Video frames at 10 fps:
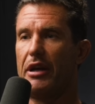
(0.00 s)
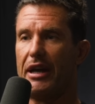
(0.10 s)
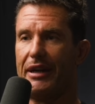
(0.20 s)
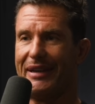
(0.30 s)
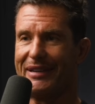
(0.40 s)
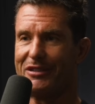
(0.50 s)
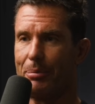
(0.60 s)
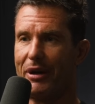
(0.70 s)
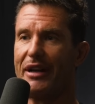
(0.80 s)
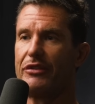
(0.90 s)
and Alex
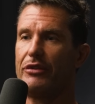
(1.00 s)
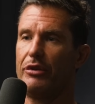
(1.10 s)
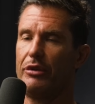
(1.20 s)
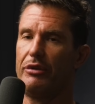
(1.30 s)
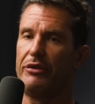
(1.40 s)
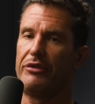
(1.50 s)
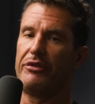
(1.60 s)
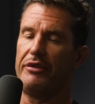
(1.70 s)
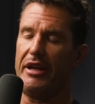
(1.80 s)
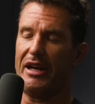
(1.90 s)
Prats, who's
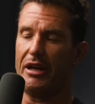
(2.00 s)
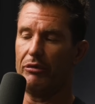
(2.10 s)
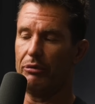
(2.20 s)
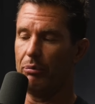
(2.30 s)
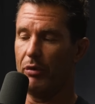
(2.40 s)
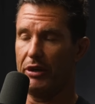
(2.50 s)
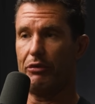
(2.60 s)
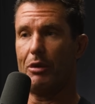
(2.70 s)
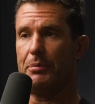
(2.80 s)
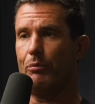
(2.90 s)
now one of
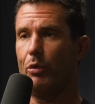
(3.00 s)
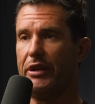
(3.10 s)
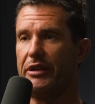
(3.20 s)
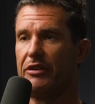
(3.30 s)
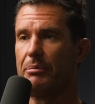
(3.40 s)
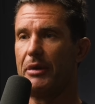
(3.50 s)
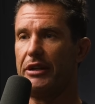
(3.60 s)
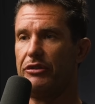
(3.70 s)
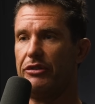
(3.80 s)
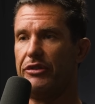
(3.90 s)
Rob Whittaker's
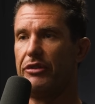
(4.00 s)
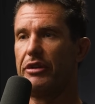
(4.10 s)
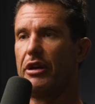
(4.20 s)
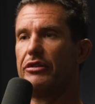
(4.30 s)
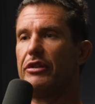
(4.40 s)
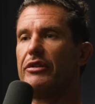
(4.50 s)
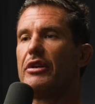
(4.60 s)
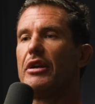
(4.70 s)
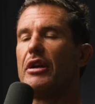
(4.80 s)
main jiu-jitsu coaches.